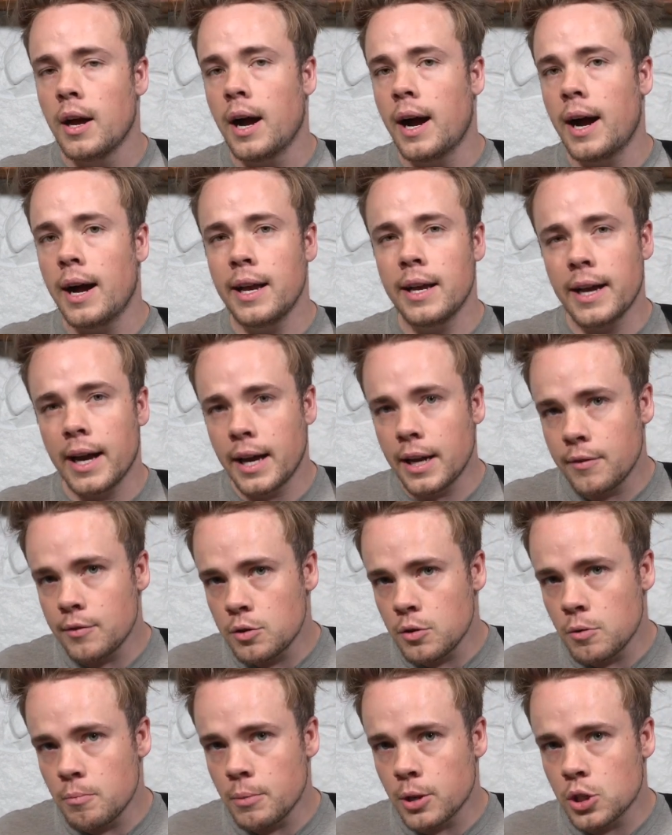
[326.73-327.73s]
I kind of
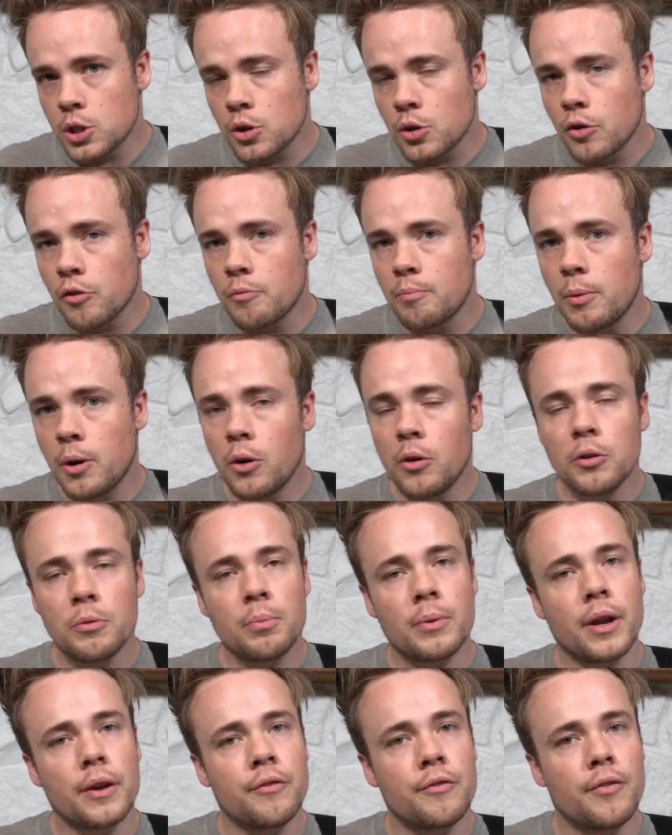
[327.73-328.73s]
do a mixture of both,
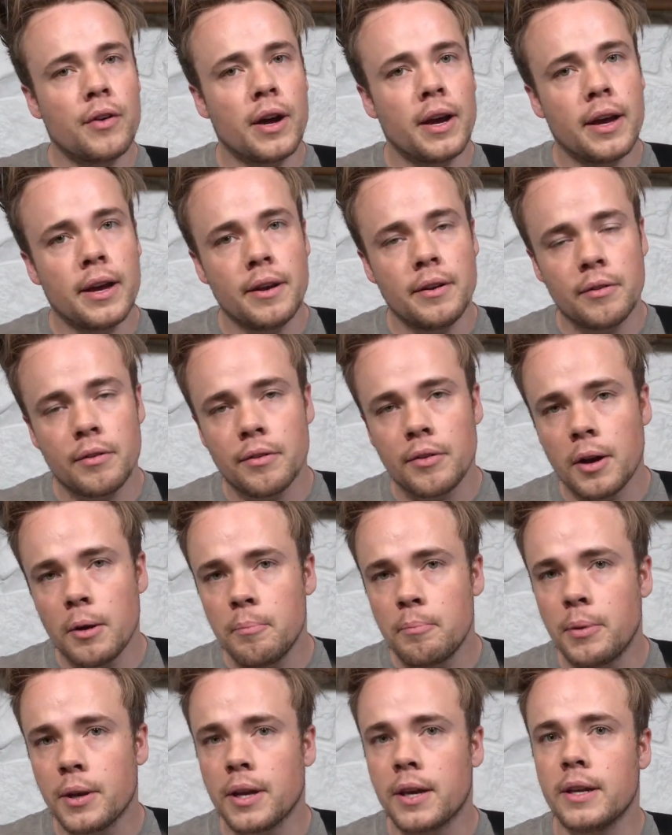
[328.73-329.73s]
but I find
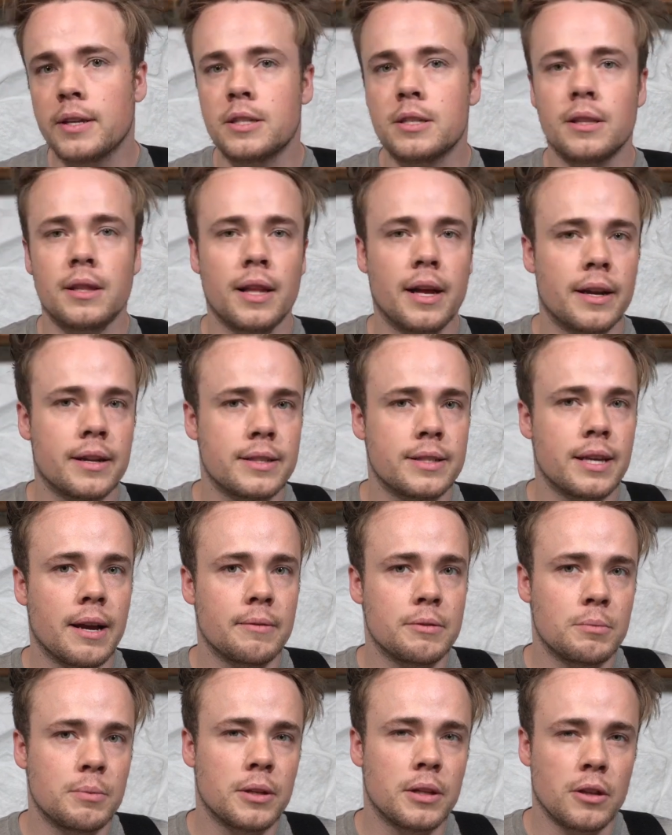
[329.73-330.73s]
thumb picking to a lot of the
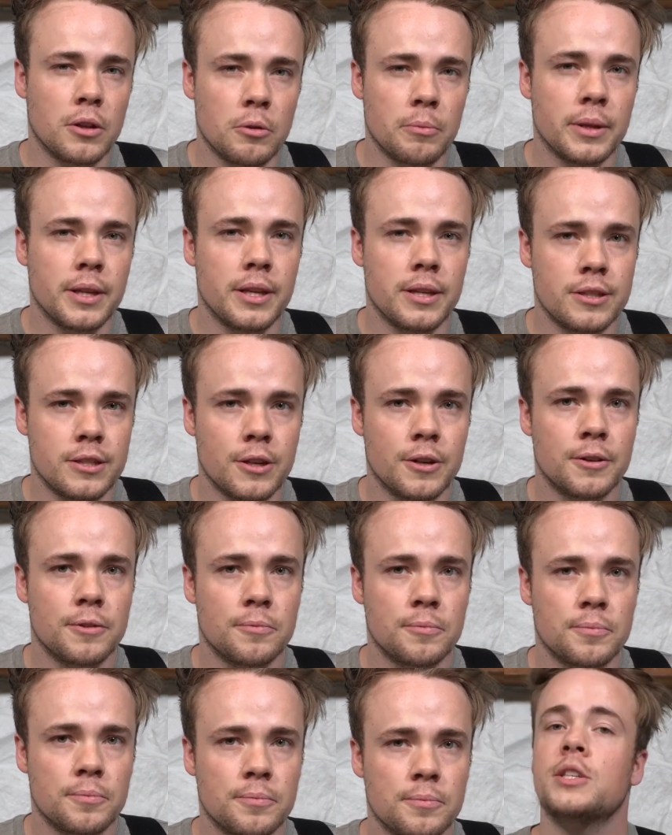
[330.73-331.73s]
times be a little bit easier.
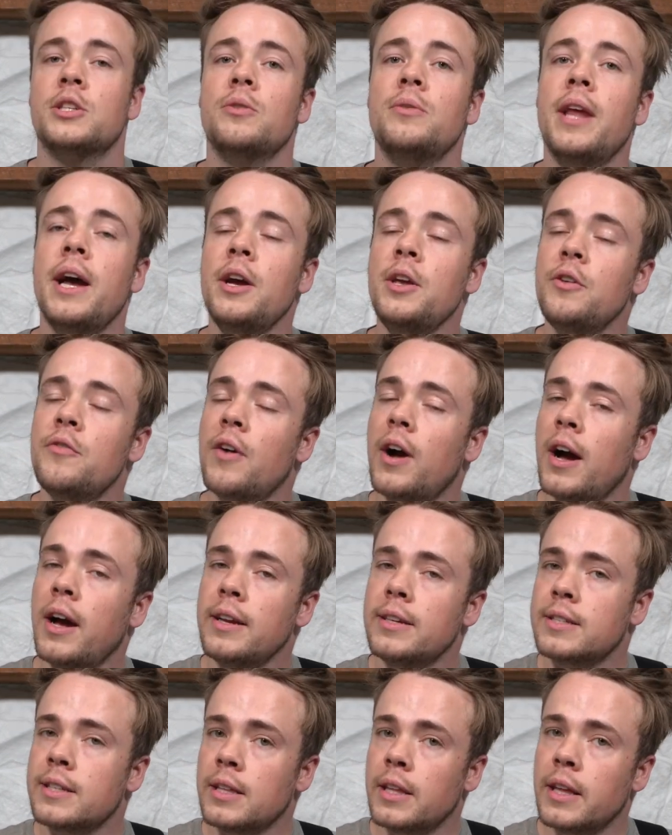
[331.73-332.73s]
So now you've
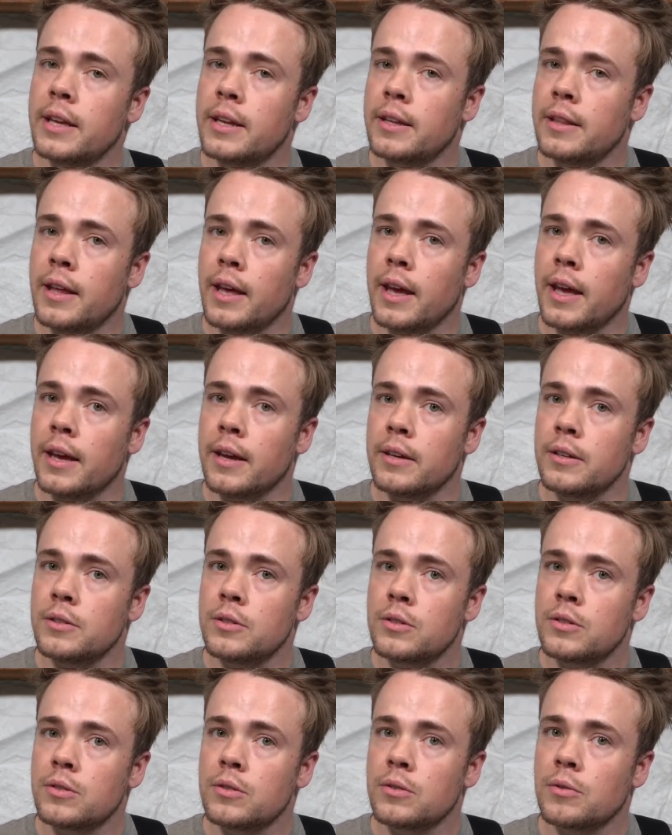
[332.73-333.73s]
isolated the
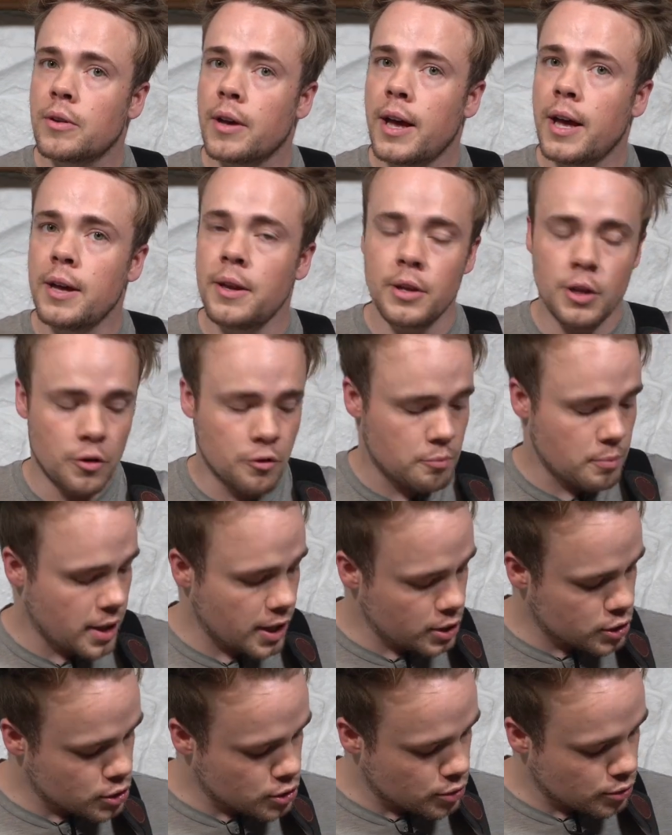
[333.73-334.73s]
hands, okay? And you've
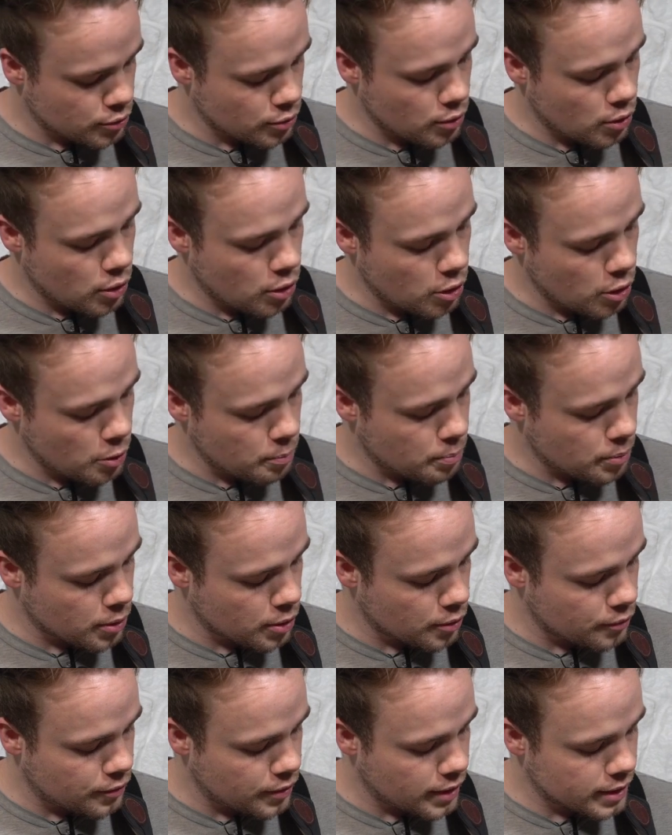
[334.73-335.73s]
made sure they're all
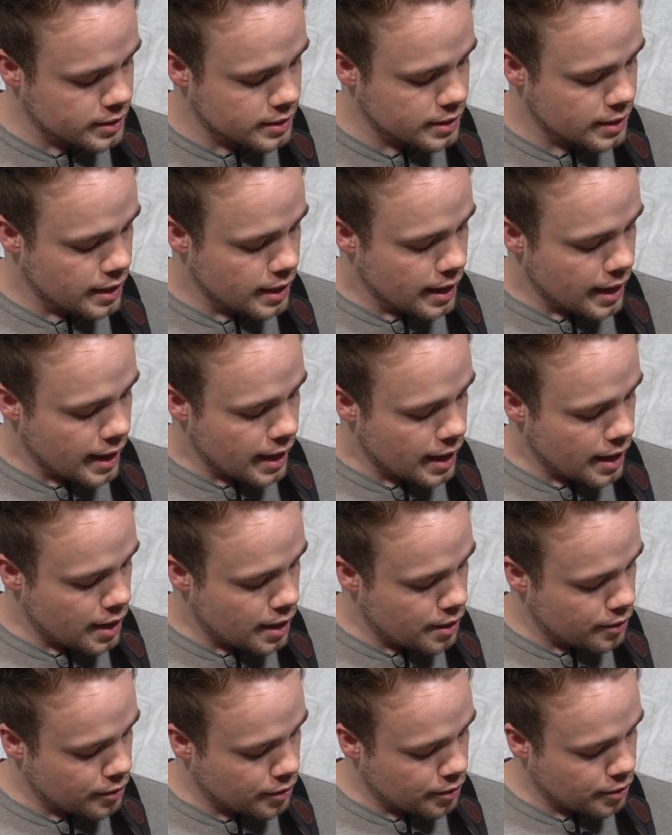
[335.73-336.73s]
perfect.
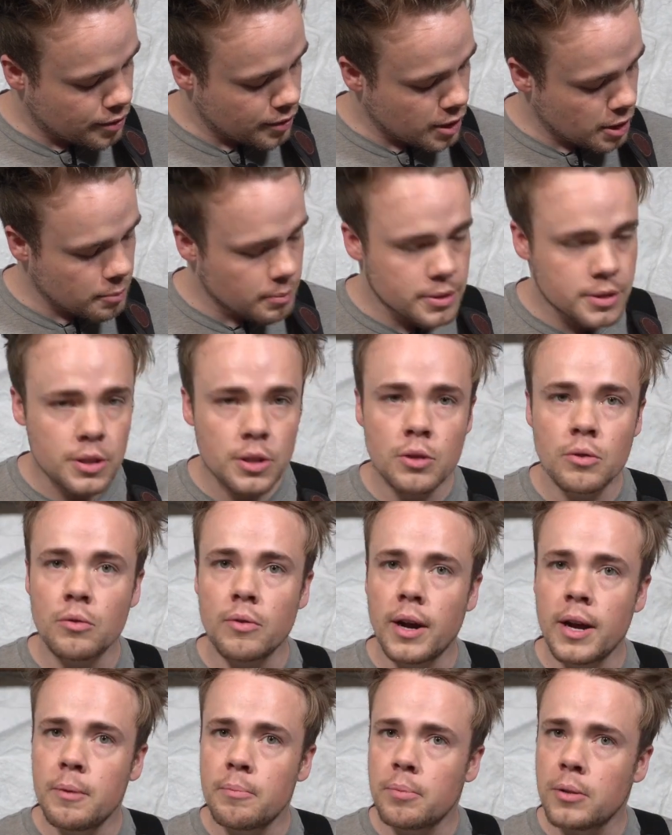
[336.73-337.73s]
The thumb is in the
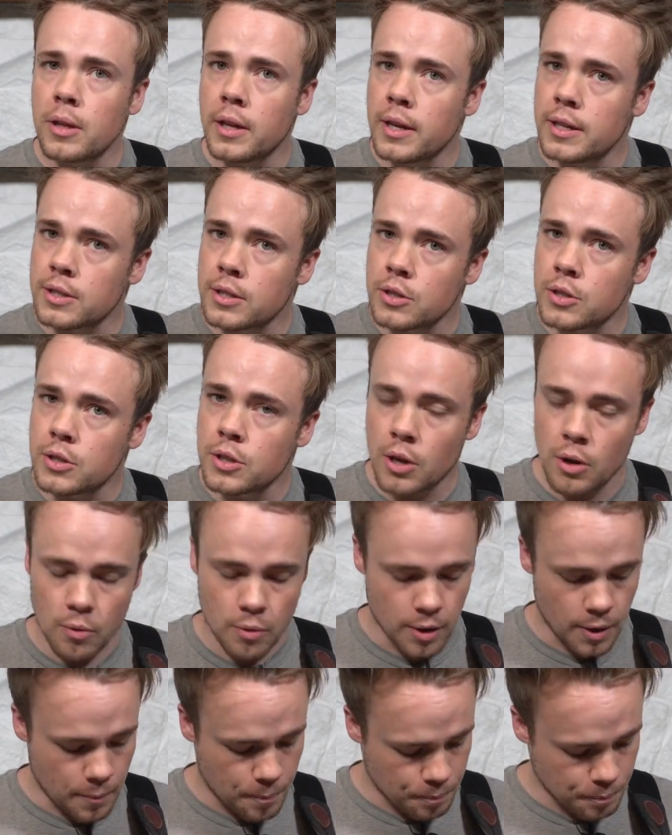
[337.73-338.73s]
right place and so
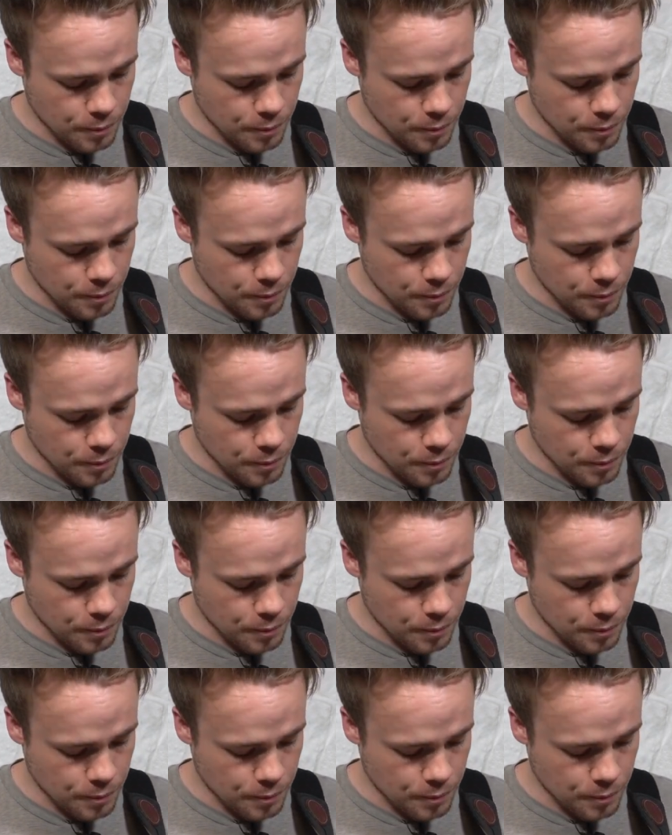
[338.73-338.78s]
on.